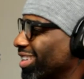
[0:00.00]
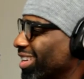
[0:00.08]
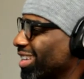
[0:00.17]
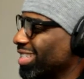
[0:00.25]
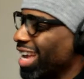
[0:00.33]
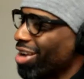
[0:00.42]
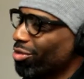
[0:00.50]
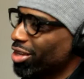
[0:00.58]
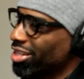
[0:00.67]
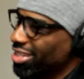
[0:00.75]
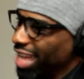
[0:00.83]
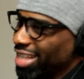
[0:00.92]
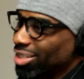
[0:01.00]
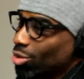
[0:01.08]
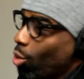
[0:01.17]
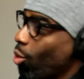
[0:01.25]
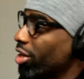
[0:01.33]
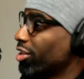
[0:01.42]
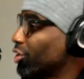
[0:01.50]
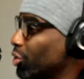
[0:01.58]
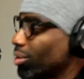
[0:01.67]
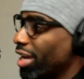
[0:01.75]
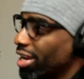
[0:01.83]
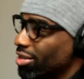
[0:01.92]
Because I just knew I wanted to
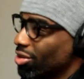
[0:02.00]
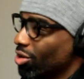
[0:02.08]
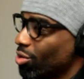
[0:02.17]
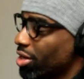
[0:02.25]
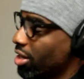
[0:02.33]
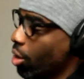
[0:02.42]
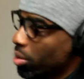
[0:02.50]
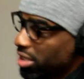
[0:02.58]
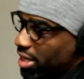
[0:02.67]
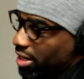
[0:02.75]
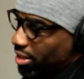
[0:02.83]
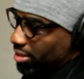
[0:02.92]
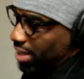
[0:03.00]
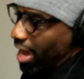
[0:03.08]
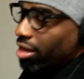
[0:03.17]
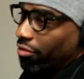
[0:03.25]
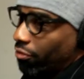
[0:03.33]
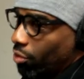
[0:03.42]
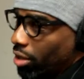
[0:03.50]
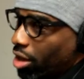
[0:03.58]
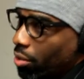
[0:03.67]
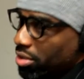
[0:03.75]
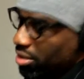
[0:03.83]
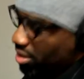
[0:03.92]
shoot. And I always had a talent for it. I
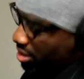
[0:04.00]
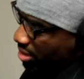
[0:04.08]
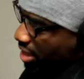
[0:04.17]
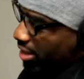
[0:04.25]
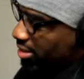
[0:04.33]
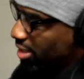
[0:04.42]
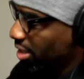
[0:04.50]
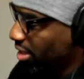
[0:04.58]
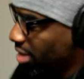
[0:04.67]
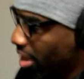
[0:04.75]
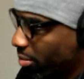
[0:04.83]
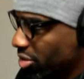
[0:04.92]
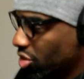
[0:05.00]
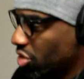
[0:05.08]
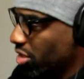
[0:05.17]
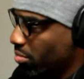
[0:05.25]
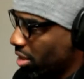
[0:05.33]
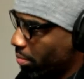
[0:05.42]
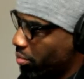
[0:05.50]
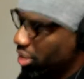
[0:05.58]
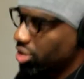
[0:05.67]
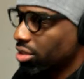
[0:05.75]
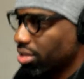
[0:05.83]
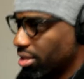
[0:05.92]
could tell a composition, make a
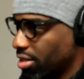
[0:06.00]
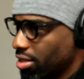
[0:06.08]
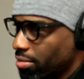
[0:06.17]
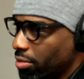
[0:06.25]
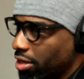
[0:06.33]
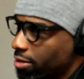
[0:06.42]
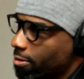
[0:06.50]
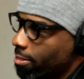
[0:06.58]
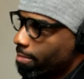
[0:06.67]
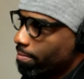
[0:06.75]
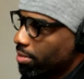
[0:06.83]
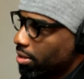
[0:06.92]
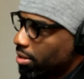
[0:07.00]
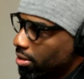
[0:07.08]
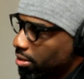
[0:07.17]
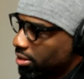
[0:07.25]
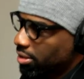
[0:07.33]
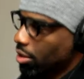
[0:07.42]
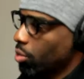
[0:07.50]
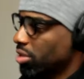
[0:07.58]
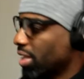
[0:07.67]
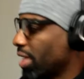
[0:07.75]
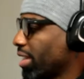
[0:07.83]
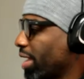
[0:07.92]
picture look good, but it still was
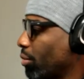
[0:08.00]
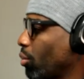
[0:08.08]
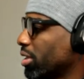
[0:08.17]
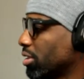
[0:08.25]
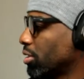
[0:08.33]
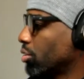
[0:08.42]
that like, what is the